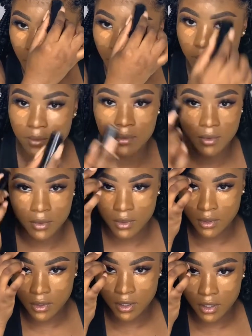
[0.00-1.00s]

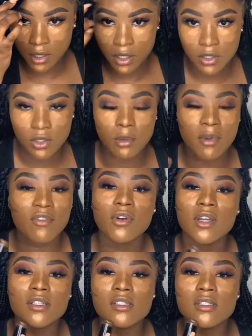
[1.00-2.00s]
I contour my
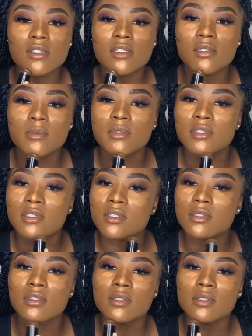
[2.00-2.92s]
forehead just a little bit.